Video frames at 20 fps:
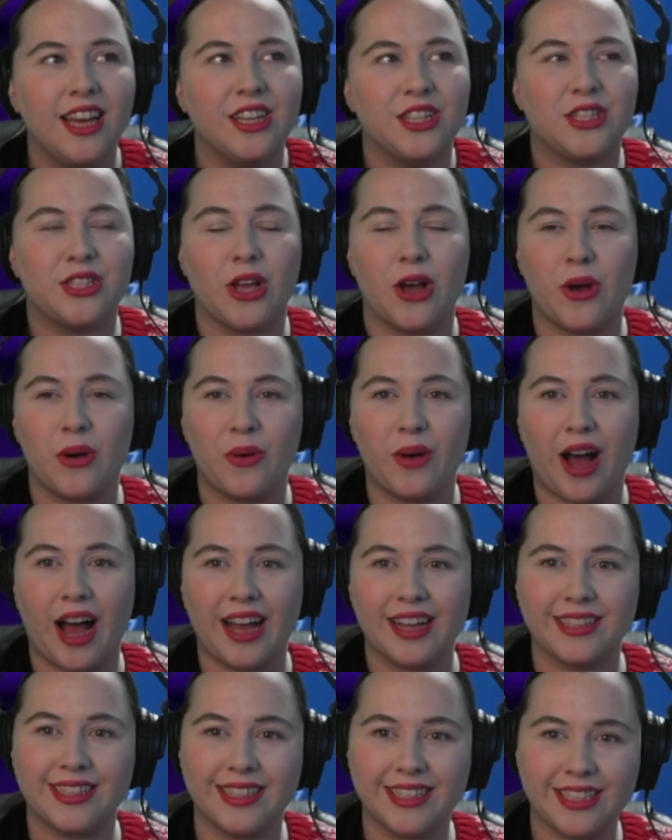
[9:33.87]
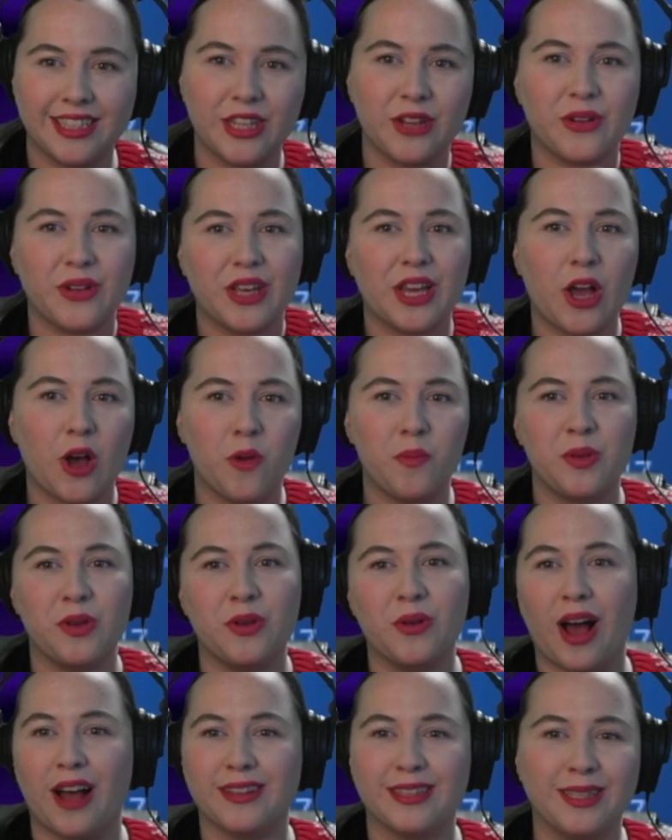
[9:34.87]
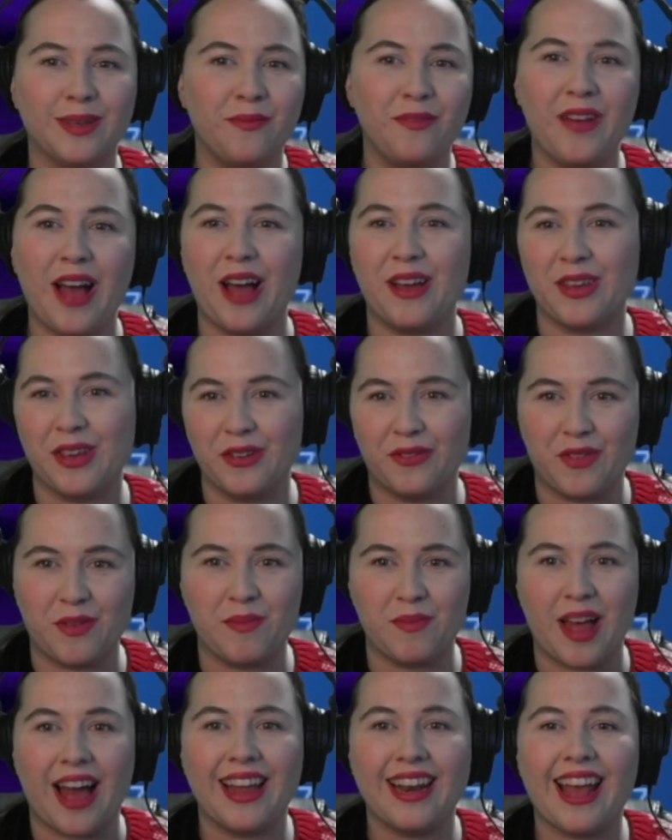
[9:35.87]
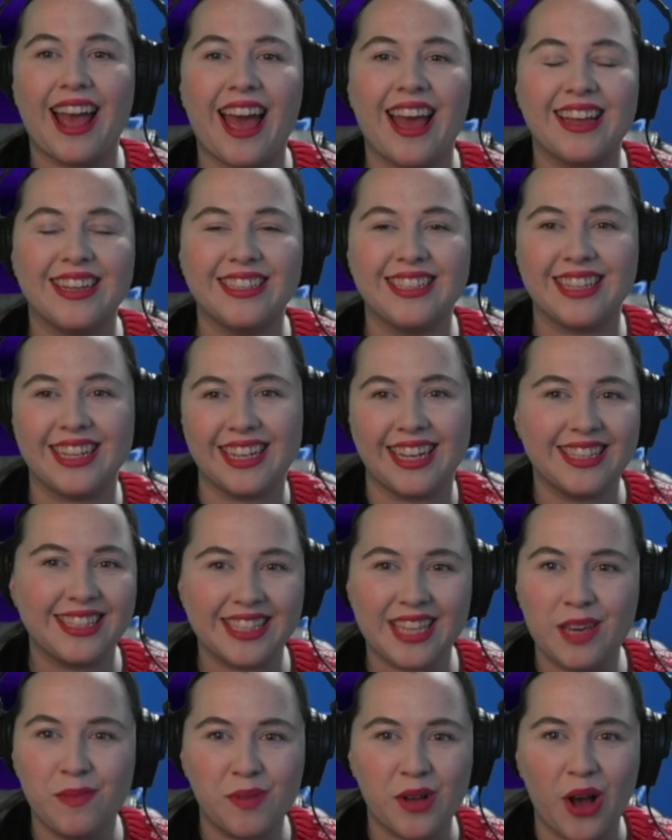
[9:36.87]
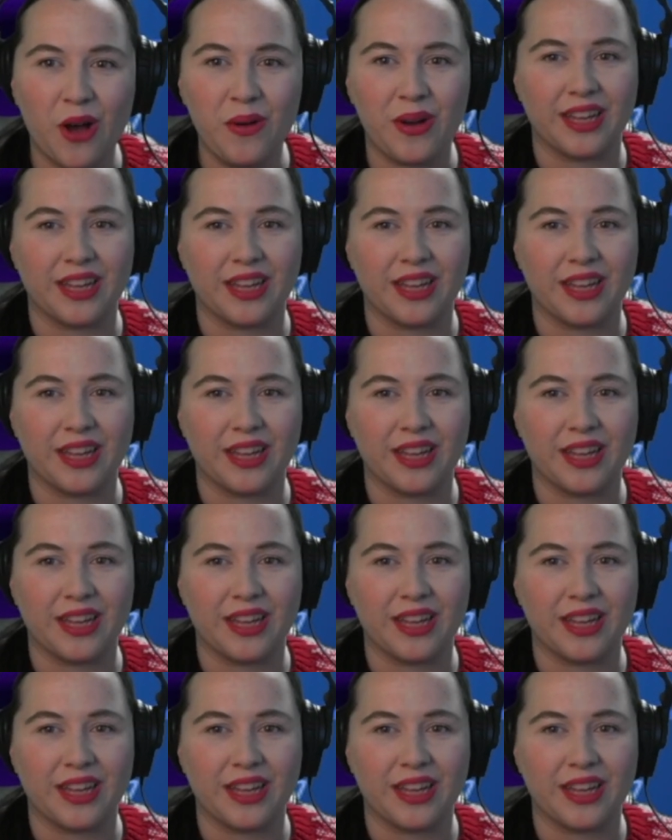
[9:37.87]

So, I sincerely hope you got some value from that, and let's keep